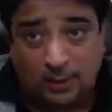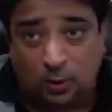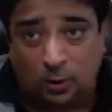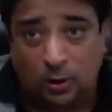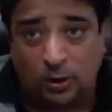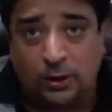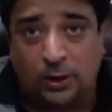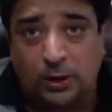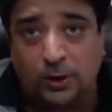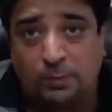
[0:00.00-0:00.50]

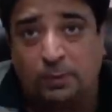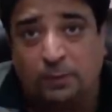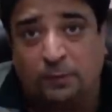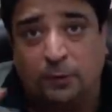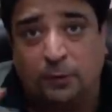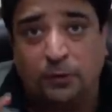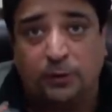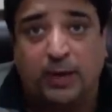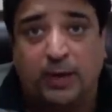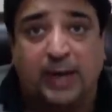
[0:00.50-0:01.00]
Hold on,
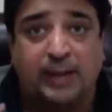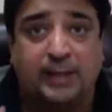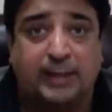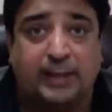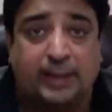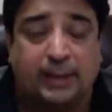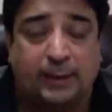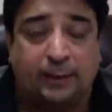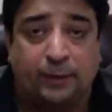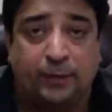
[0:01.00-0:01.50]
before you guys
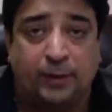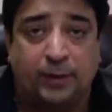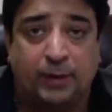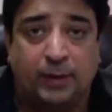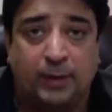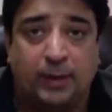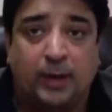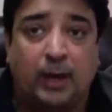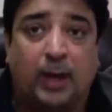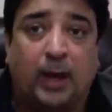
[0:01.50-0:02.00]
leave,
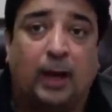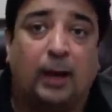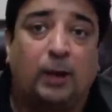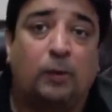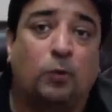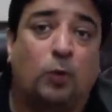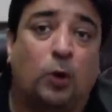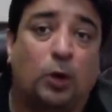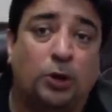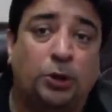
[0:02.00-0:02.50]
I
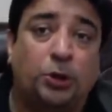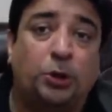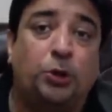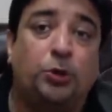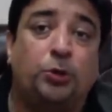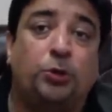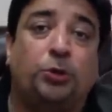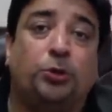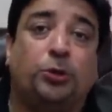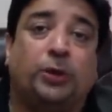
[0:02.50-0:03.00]
want
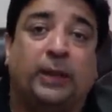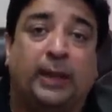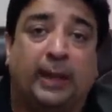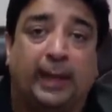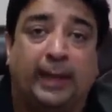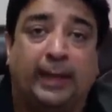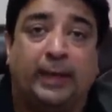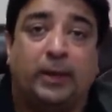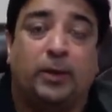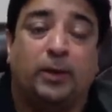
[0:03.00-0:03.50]
you to
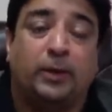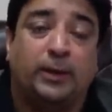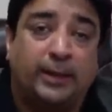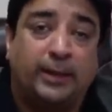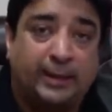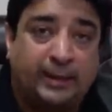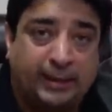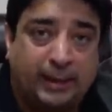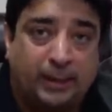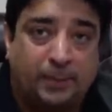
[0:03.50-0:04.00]
click on
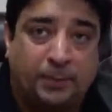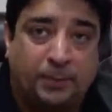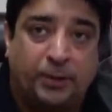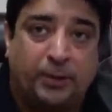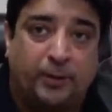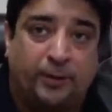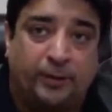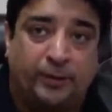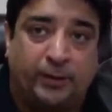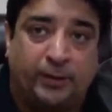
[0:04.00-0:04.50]

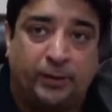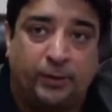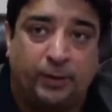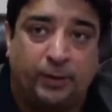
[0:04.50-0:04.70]
description of this